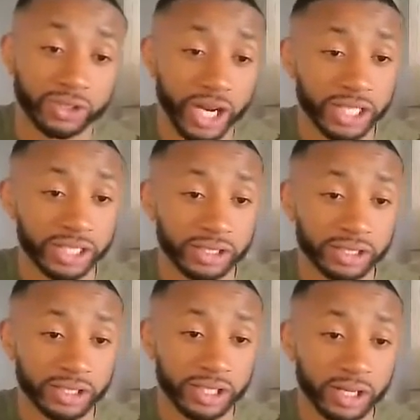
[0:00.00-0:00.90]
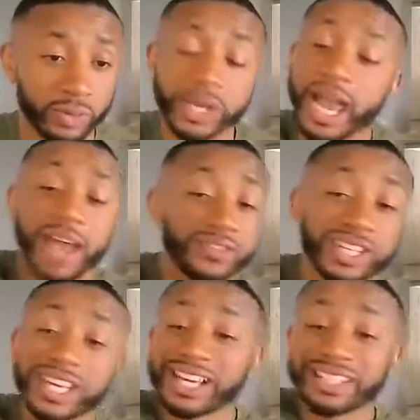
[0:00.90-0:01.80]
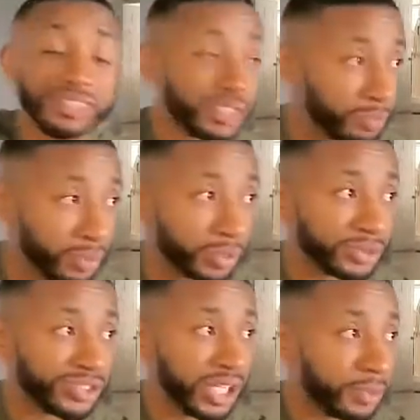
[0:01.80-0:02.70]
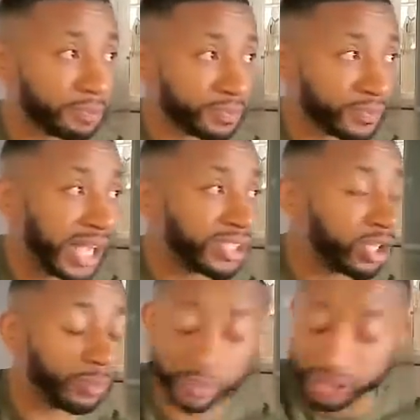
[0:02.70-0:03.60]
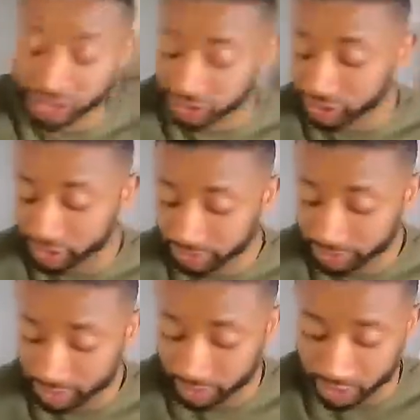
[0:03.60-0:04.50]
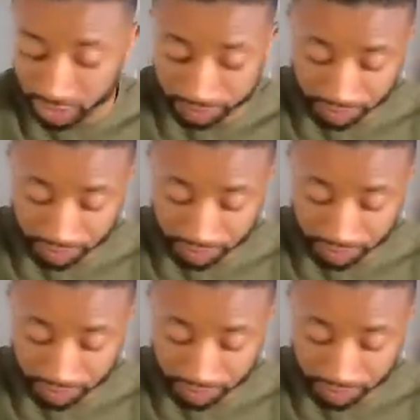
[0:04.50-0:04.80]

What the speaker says: credit. We have to look, people say, I tell people this, look,